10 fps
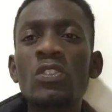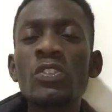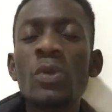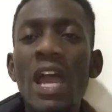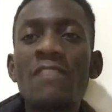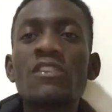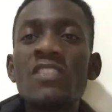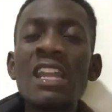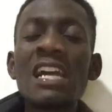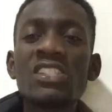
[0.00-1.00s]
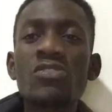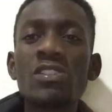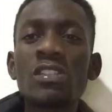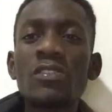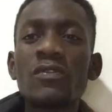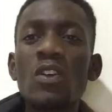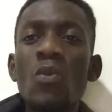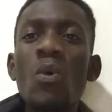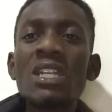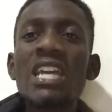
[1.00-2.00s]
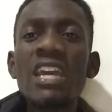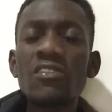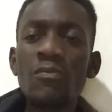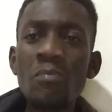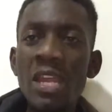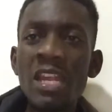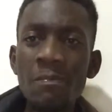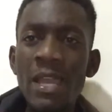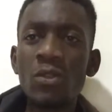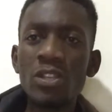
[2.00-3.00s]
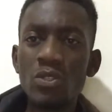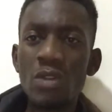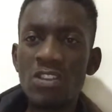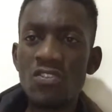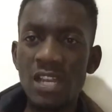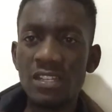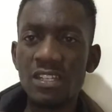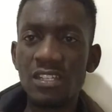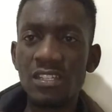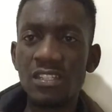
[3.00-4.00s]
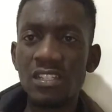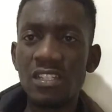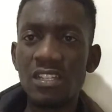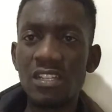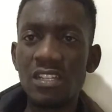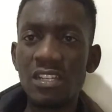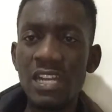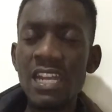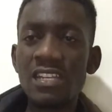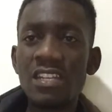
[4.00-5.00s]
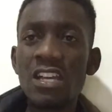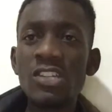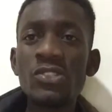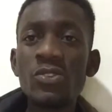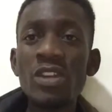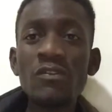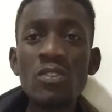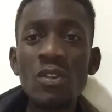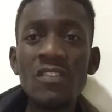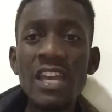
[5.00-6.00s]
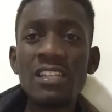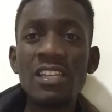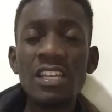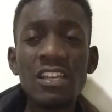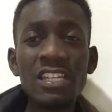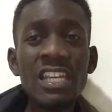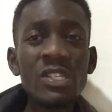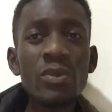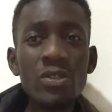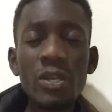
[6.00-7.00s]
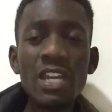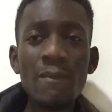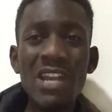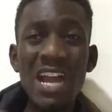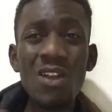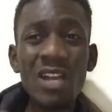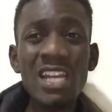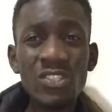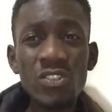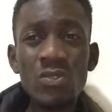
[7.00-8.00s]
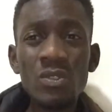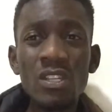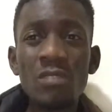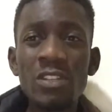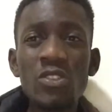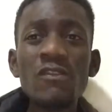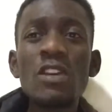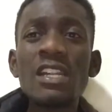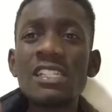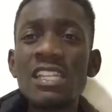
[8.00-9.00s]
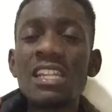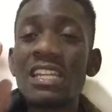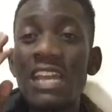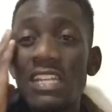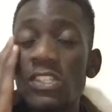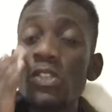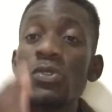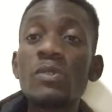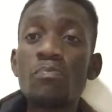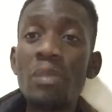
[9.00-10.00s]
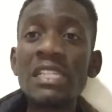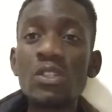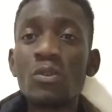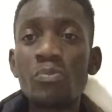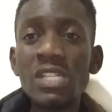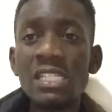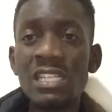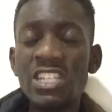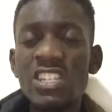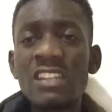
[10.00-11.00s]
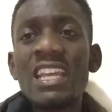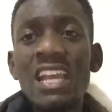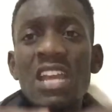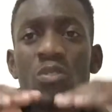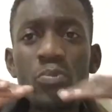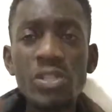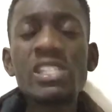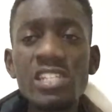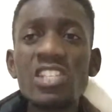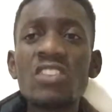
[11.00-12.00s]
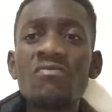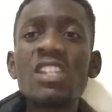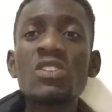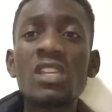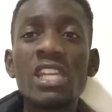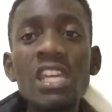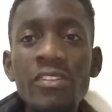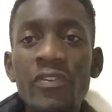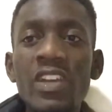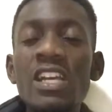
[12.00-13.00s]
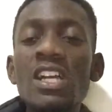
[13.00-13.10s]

You have to then ask yourself, what kind of men am I going to attract? Right? So you have to know that, yes, we are talking about how guys choose, but you have to understand that guys choose based on presentation. And the kind of presentation that you give